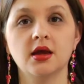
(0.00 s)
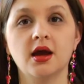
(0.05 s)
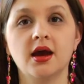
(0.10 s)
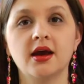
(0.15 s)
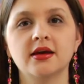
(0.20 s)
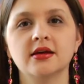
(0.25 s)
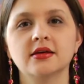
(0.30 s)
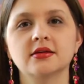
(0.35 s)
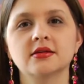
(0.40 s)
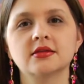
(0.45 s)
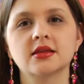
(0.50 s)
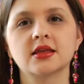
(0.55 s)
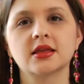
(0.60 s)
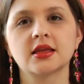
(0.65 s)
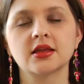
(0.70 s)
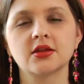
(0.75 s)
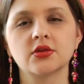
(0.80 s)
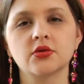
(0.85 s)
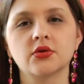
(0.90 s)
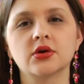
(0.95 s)
Hi,
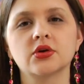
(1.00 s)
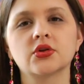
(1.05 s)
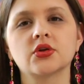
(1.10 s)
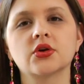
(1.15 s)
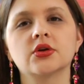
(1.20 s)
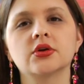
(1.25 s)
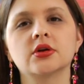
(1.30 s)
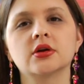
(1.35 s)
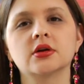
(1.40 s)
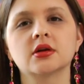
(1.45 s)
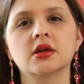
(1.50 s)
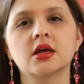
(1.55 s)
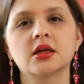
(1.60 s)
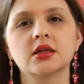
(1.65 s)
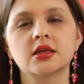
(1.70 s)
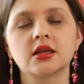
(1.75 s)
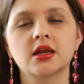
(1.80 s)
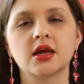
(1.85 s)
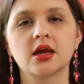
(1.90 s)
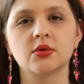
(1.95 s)
this is Laura Turner,
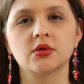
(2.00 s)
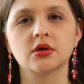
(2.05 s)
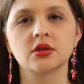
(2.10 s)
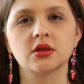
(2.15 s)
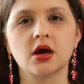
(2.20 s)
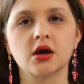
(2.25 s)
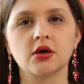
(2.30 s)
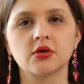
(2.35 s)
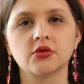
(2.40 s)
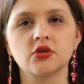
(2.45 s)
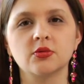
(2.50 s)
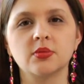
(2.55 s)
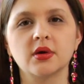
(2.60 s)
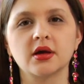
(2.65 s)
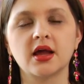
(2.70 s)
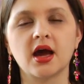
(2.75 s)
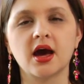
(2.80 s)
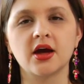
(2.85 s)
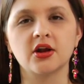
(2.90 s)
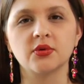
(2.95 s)
and today I'm going to talk with you
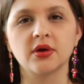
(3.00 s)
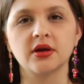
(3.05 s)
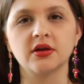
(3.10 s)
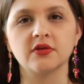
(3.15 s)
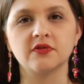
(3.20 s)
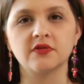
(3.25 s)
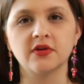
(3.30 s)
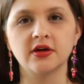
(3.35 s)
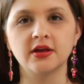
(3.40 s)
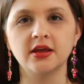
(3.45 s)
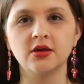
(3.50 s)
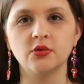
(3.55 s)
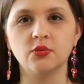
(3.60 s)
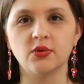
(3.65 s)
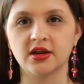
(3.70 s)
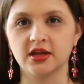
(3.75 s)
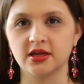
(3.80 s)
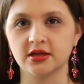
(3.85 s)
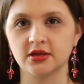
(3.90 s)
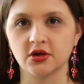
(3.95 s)
about how to write a funny
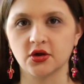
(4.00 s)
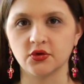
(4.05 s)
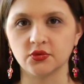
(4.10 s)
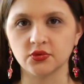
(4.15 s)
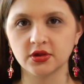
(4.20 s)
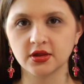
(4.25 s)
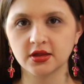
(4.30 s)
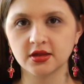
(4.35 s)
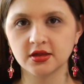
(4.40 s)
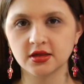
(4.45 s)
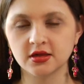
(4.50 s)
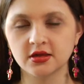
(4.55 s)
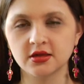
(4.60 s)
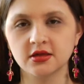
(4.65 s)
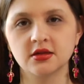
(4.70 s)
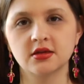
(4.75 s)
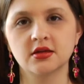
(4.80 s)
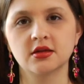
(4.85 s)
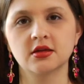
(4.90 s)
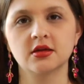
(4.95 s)
wedding toast.
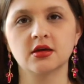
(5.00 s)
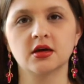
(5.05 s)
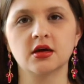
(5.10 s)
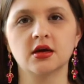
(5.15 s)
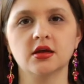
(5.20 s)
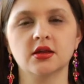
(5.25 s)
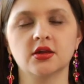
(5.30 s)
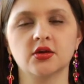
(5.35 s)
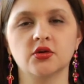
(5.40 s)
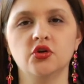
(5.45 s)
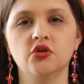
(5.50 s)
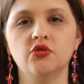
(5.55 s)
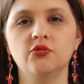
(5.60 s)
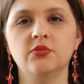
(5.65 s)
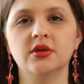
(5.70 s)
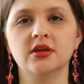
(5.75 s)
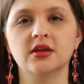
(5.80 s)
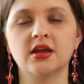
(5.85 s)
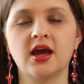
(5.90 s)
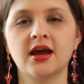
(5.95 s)
So you've
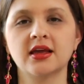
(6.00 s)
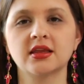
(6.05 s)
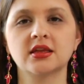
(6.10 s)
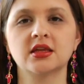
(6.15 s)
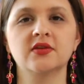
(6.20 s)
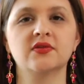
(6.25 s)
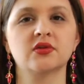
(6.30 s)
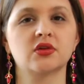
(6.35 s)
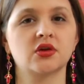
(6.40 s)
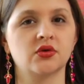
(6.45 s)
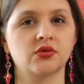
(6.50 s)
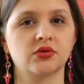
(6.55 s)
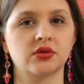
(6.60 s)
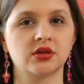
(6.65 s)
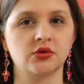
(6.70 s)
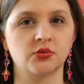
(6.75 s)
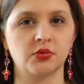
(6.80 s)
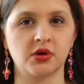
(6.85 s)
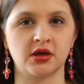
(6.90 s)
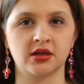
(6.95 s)
been asked to give a toast
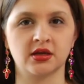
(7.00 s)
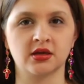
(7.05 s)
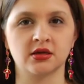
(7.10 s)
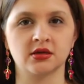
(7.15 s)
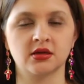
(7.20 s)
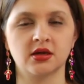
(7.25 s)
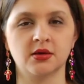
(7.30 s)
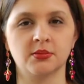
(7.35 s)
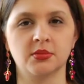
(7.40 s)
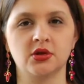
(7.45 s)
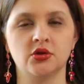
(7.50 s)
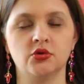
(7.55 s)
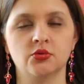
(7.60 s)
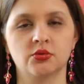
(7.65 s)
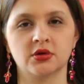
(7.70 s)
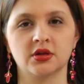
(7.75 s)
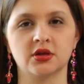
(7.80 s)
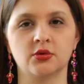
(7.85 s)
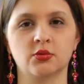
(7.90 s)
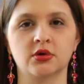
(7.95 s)
at a wedding, but you
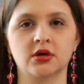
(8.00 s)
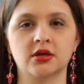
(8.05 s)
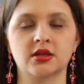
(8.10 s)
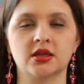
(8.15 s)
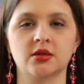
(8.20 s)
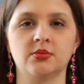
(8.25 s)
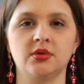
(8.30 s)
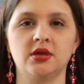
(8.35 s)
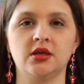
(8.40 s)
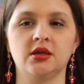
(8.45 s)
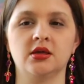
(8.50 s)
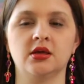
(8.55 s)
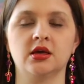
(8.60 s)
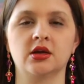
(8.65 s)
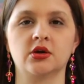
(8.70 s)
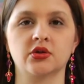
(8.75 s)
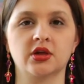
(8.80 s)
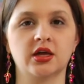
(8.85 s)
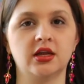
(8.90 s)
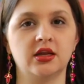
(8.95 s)
really want it to be
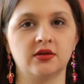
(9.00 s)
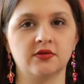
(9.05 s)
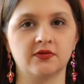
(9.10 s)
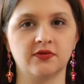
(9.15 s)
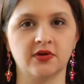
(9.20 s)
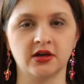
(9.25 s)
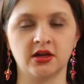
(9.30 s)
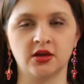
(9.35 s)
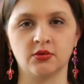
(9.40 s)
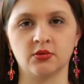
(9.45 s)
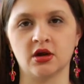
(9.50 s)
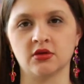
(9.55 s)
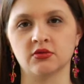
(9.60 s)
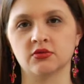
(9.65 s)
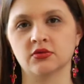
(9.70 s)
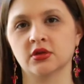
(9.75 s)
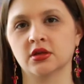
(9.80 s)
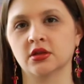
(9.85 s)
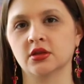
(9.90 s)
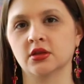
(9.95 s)
entertaining and funny
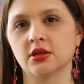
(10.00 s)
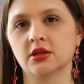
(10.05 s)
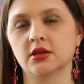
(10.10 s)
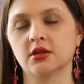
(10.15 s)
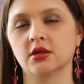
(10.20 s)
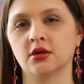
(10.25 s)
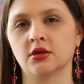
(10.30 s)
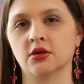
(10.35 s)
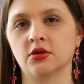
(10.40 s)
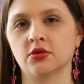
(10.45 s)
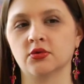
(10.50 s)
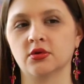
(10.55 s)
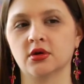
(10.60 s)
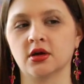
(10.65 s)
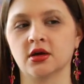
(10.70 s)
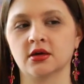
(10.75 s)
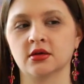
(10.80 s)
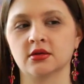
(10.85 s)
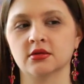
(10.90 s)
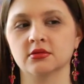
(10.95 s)
rather than, you know,
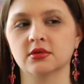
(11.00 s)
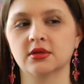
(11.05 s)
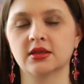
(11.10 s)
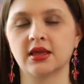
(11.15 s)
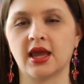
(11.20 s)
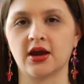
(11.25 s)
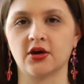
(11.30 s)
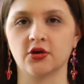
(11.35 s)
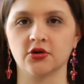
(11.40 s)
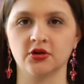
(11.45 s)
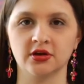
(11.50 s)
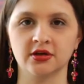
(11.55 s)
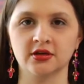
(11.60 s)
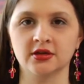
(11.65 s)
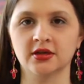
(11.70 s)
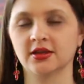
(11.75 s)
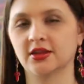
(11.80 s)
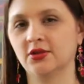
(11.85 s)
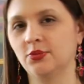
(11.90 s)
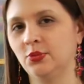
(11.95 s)

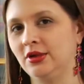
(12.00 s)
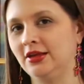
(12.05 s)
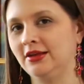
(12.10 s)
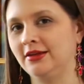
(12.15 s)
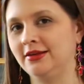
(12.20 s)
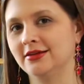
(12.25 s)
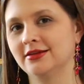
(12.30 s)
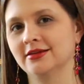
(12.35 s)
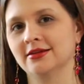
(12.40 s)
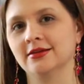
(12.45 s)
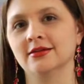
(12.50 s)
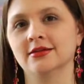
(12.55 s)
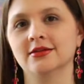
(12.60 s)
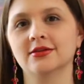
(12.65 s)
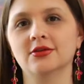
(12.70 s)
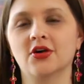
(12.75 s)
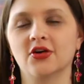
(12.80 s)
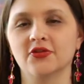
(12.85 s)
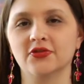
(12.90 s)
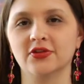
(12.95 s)
saccharine and sweet
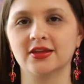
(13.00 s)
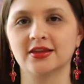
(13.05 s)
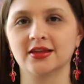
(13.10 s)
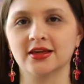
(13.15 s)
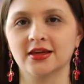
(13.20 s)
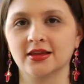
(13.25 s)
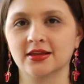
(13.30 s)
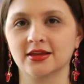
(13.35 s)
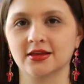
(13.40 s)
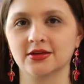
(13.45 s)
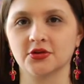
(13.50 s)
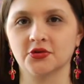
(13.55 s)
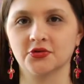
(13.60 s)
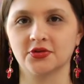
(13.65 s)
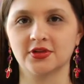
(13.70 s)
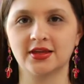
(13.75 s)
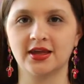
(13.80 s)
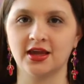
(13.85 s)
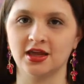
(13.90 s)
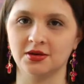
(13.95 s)
and all these things that
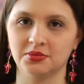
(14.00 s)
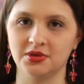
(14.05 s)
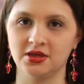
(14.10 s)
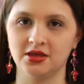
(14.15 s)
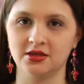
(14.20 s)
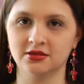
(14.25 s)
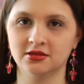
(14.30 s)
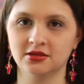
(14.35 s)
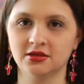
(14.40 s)
toasts can be.